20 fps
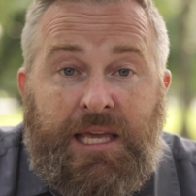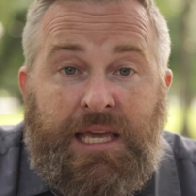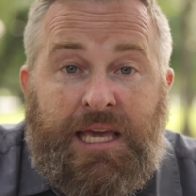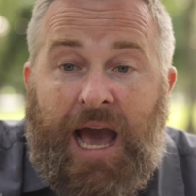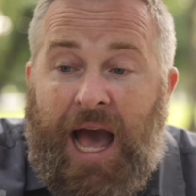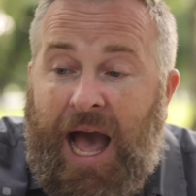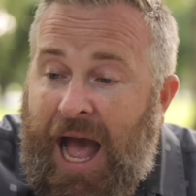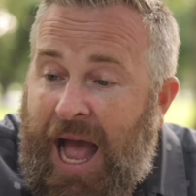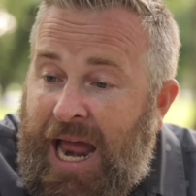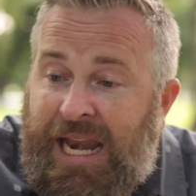
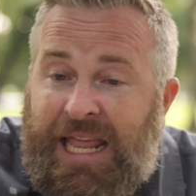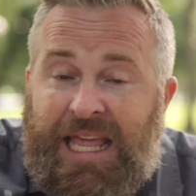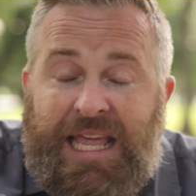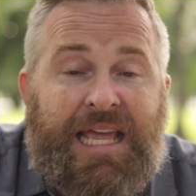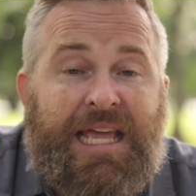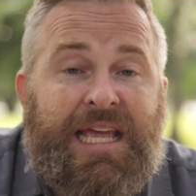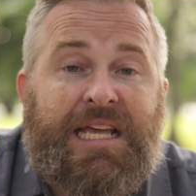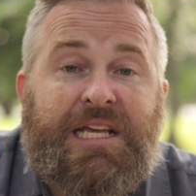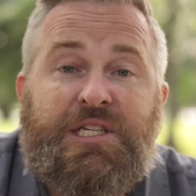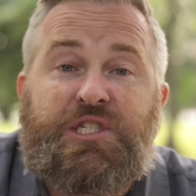God
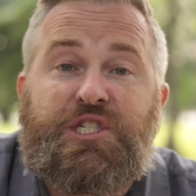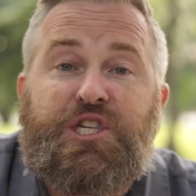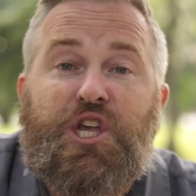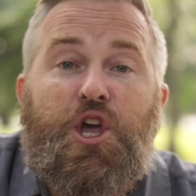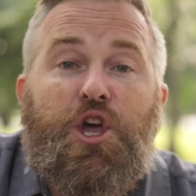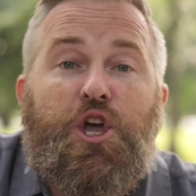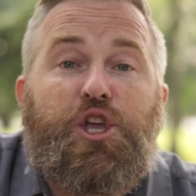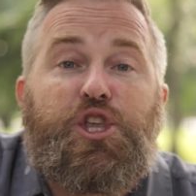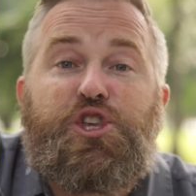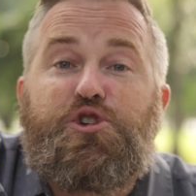is
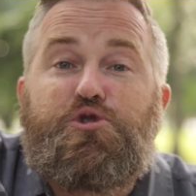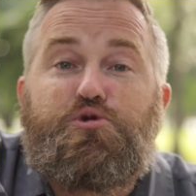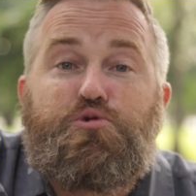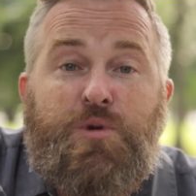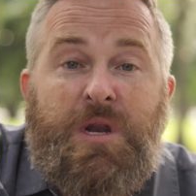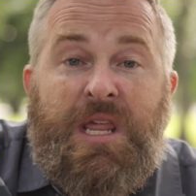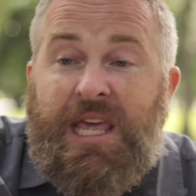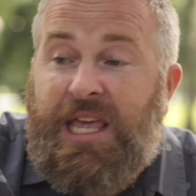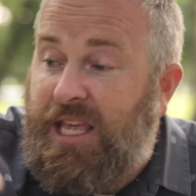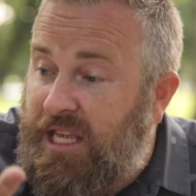
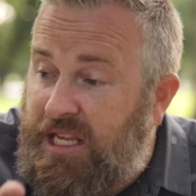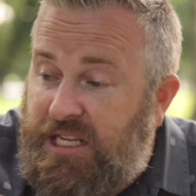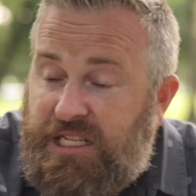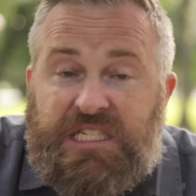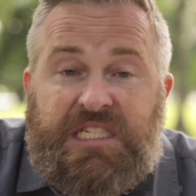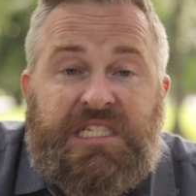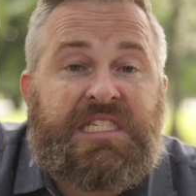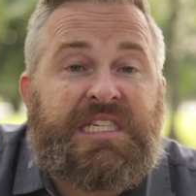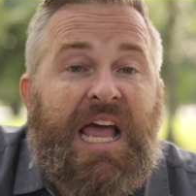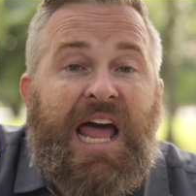unique,
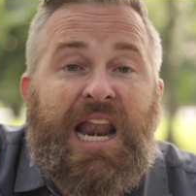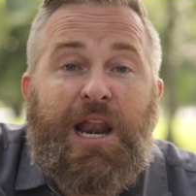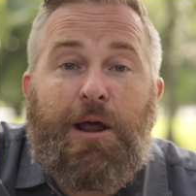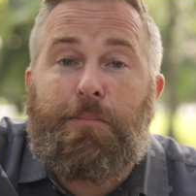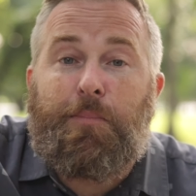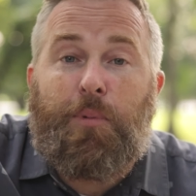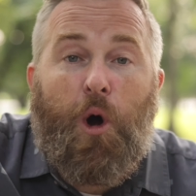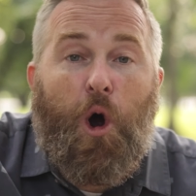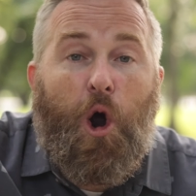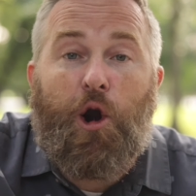set
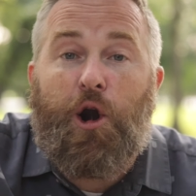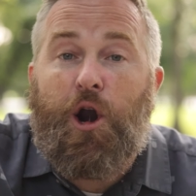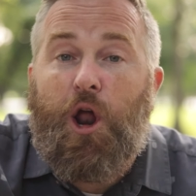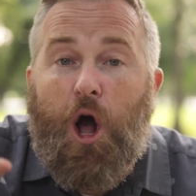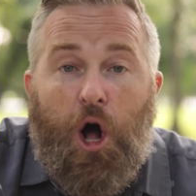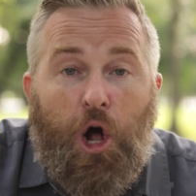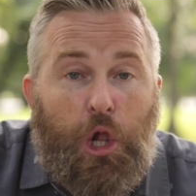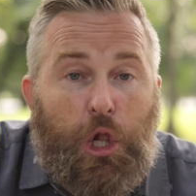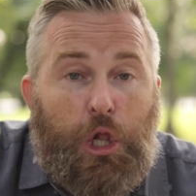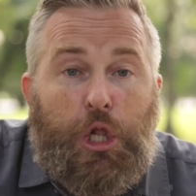apart,
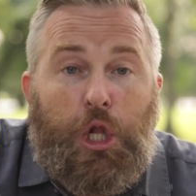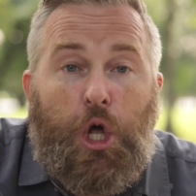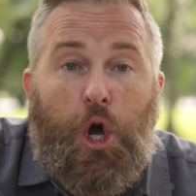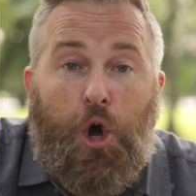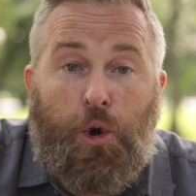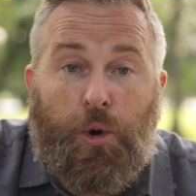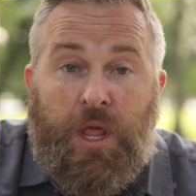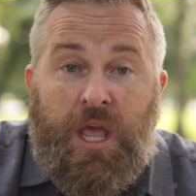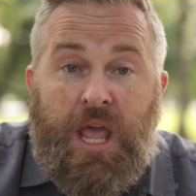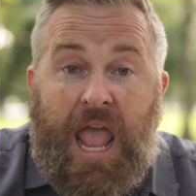
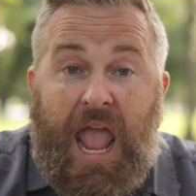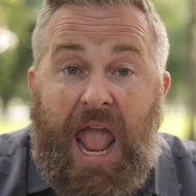alone.